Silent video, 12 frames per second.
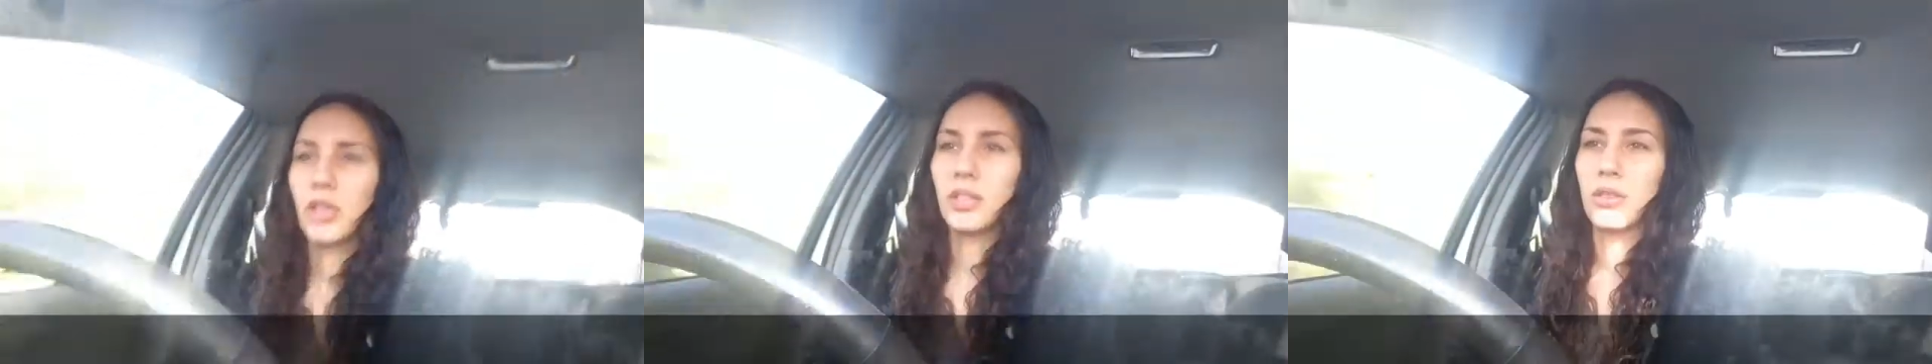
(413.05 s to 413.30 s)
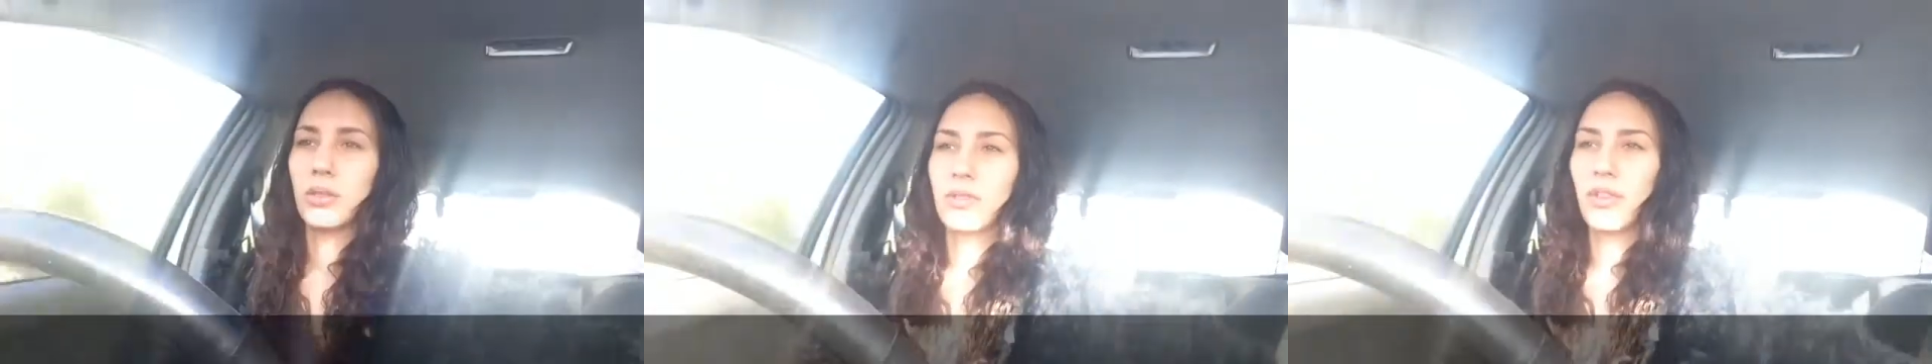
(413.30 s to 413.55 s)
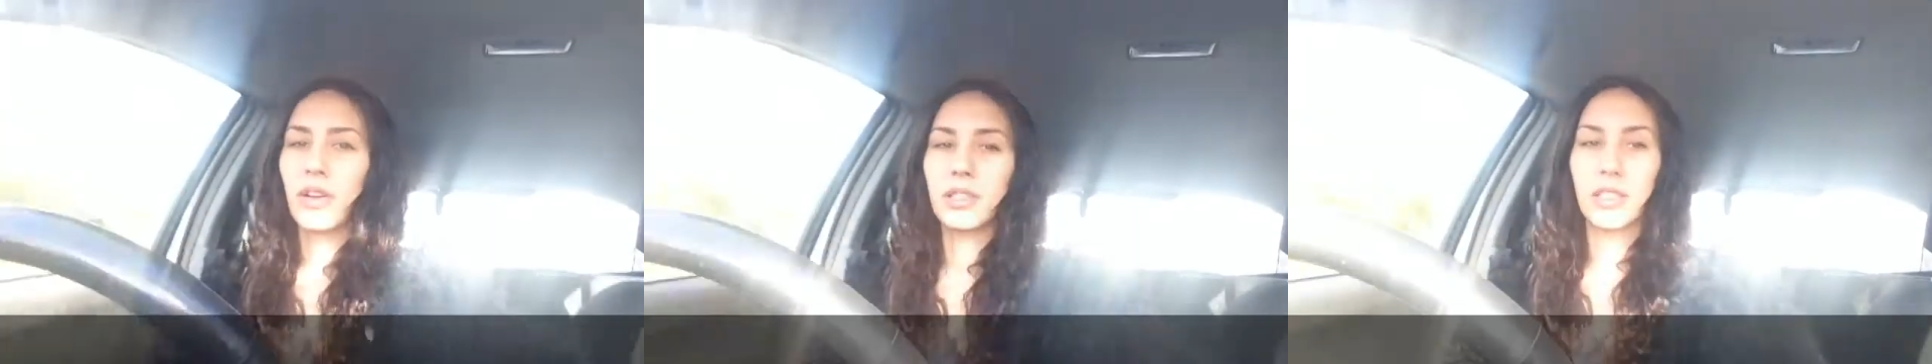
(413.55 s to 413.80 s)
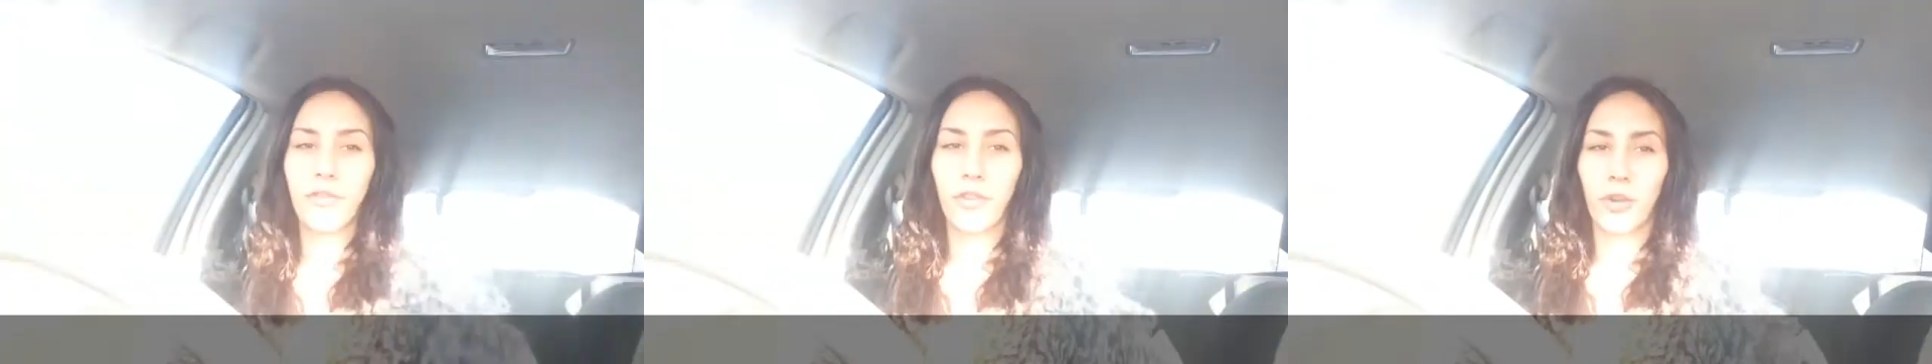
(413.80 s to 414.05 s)
So it was very
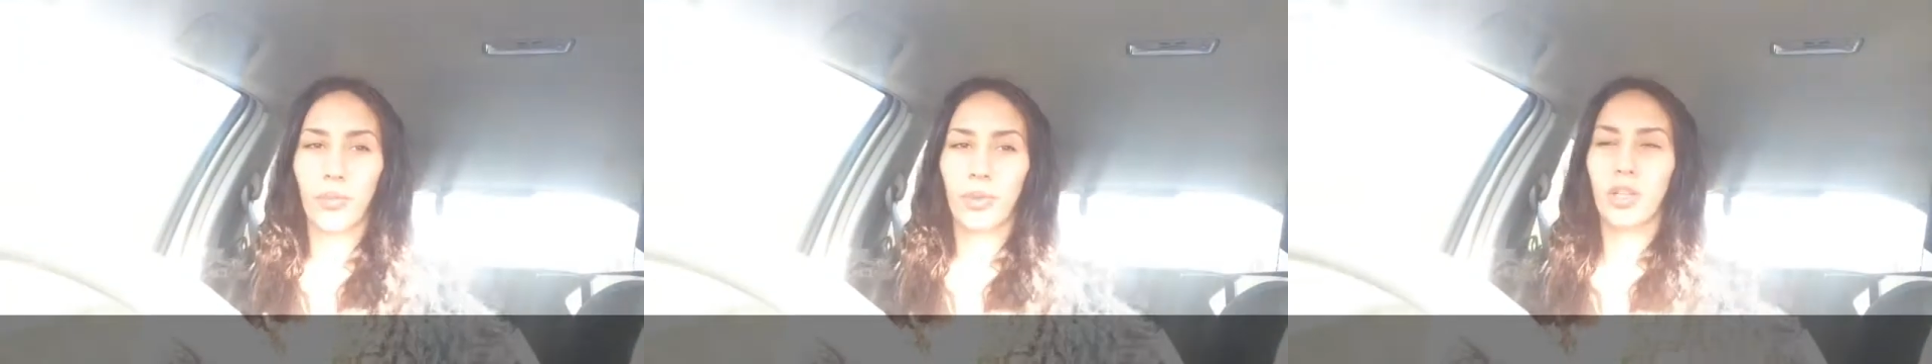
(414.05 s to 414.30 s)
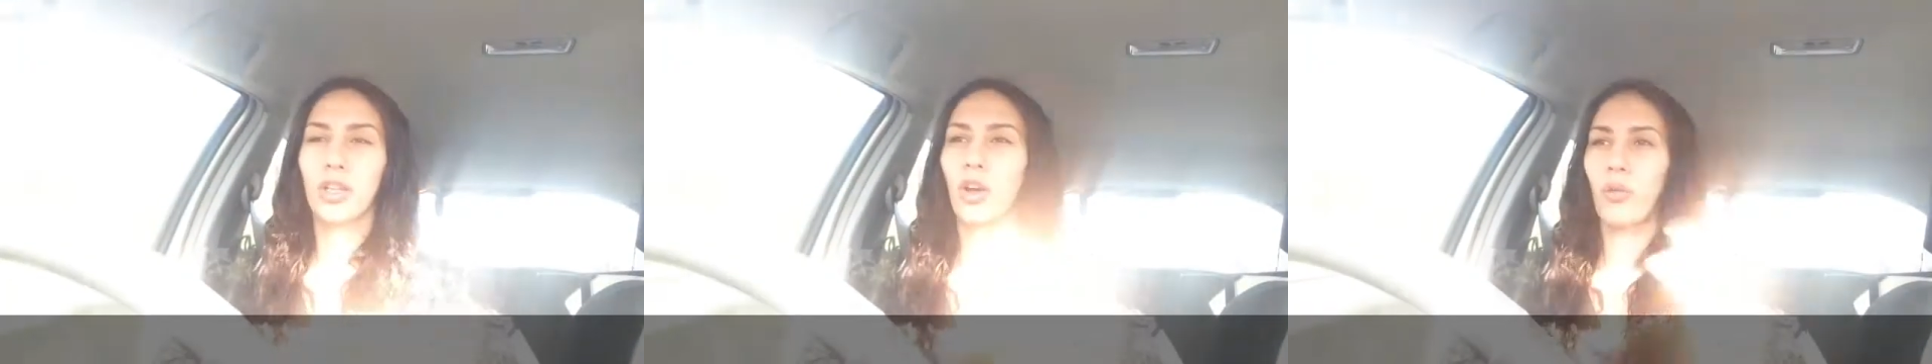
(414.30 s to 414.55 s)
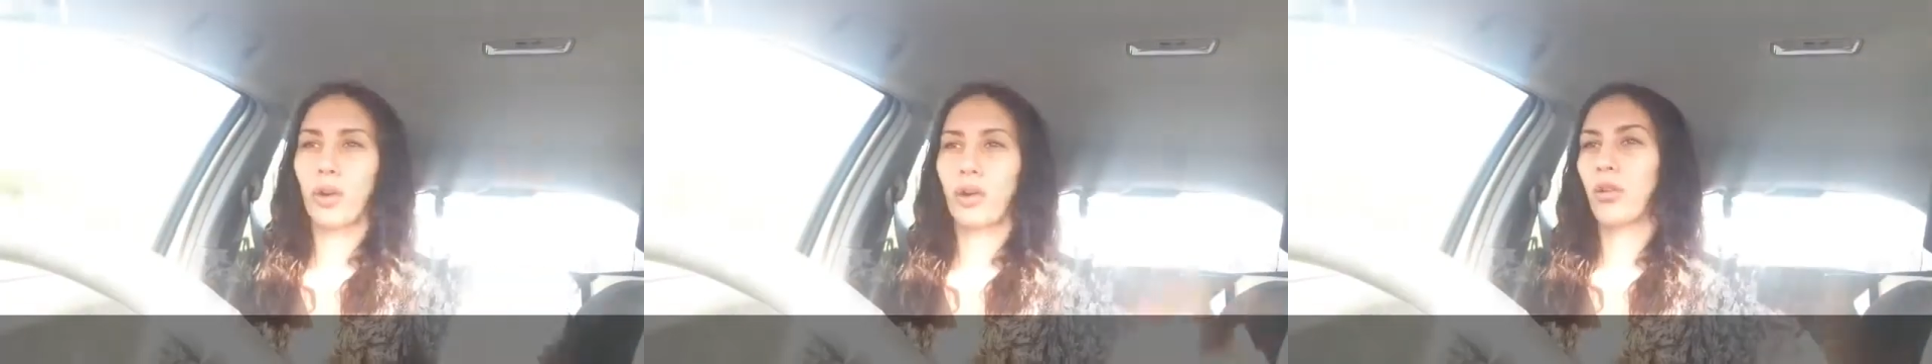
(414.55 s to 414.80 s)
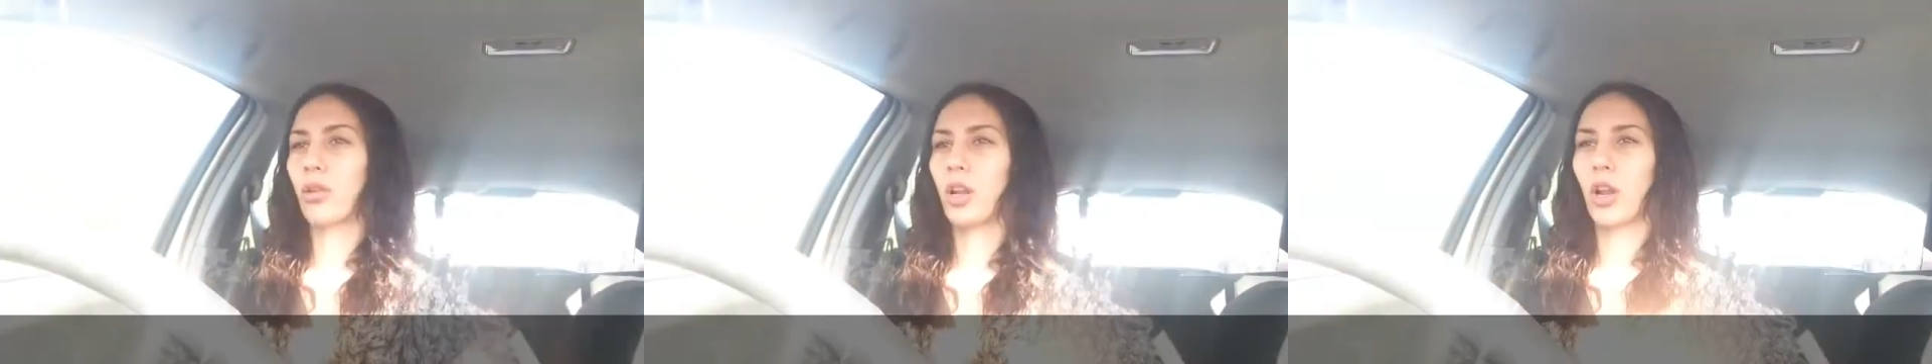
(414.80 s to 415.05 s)
difficult. But you know
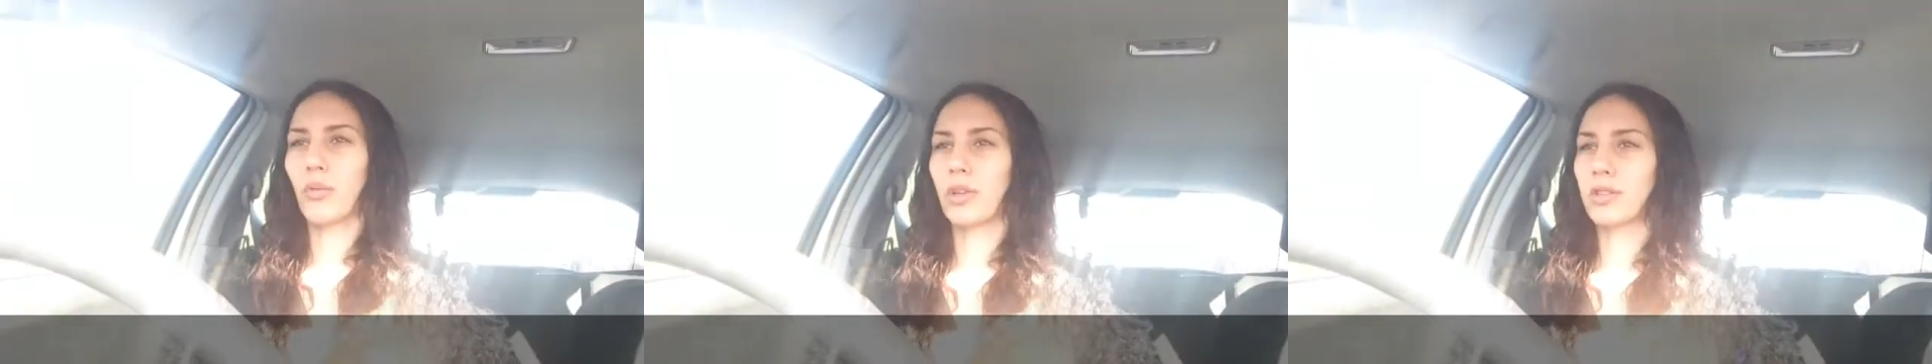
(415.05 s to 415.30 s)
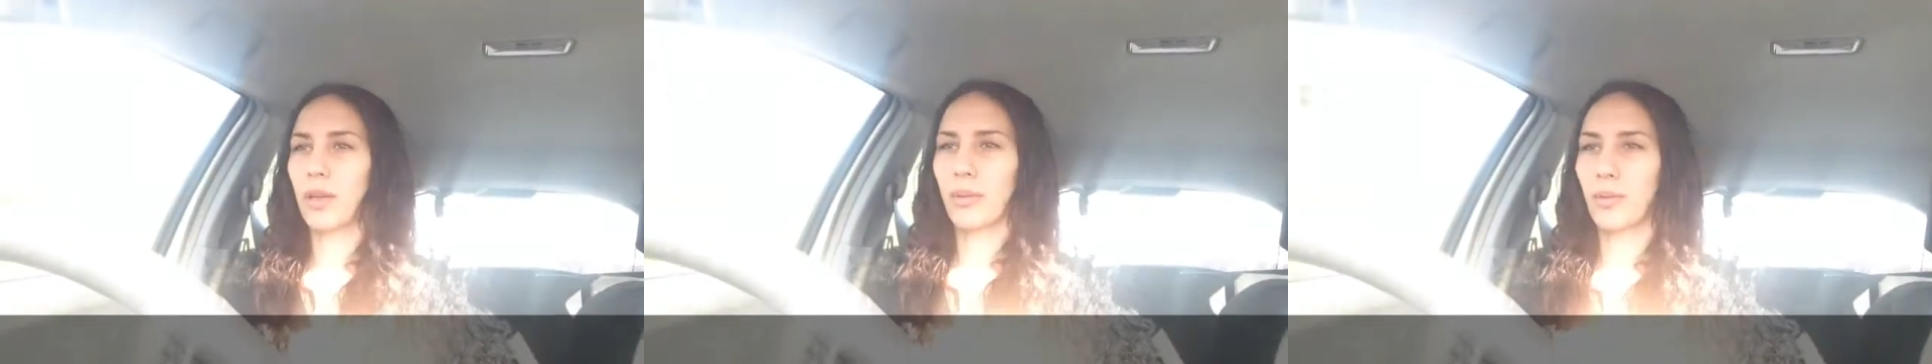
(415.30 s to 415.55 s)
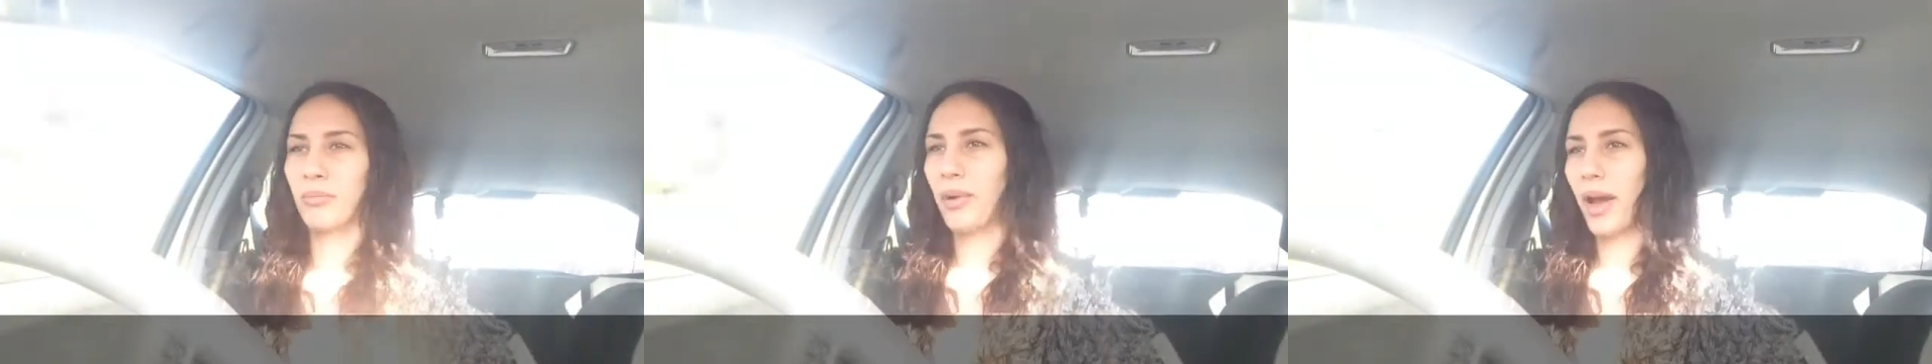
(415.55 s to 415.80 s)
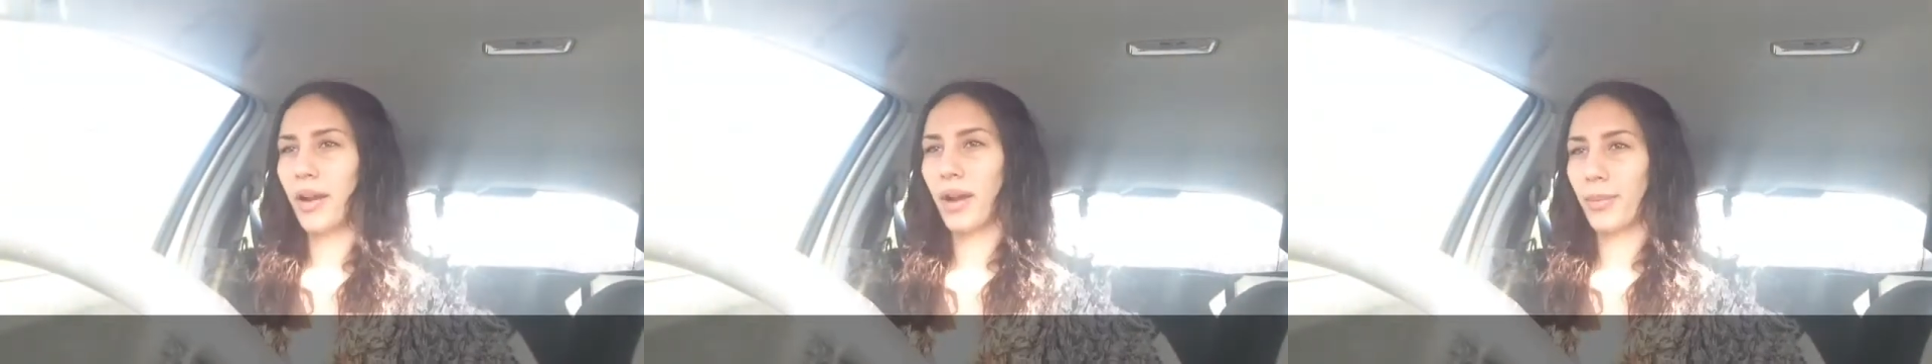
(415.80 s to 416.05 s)
when something
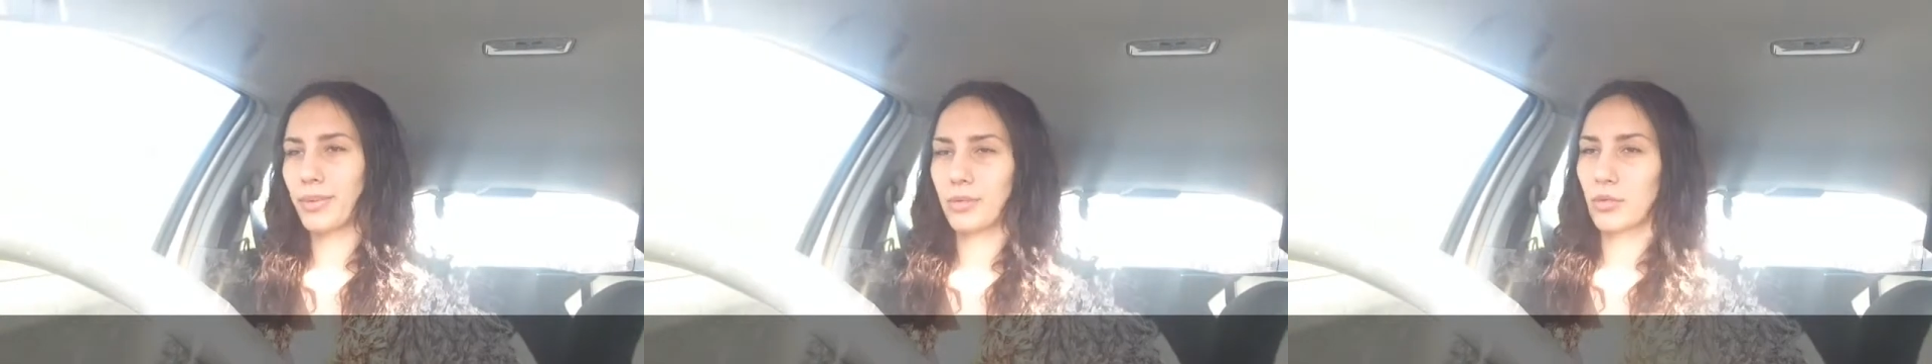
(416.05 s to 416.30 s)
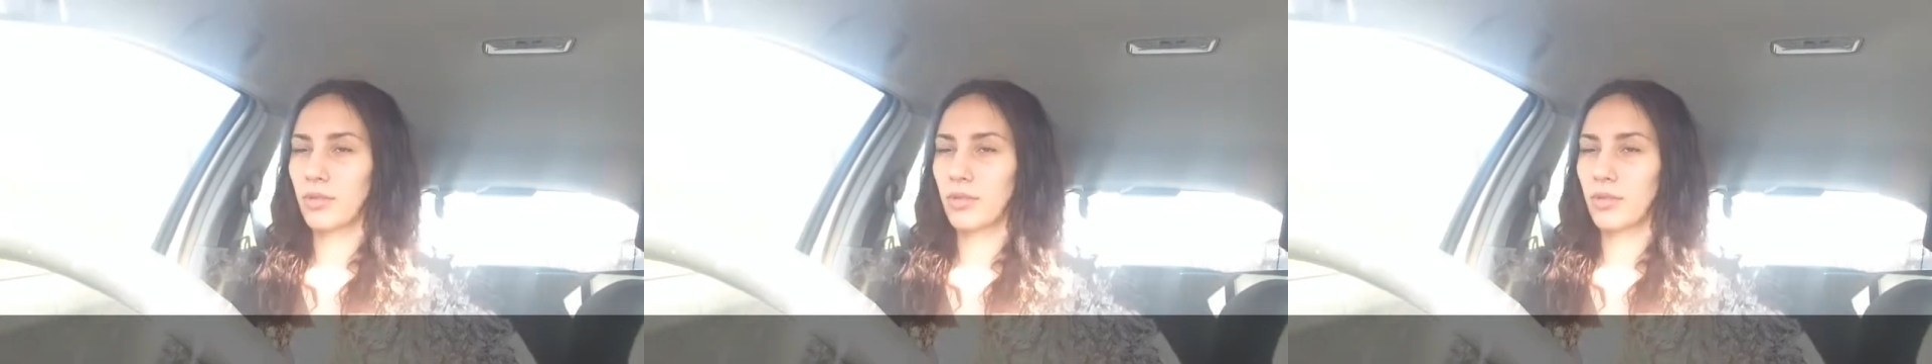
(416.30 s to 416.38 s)
bad happens,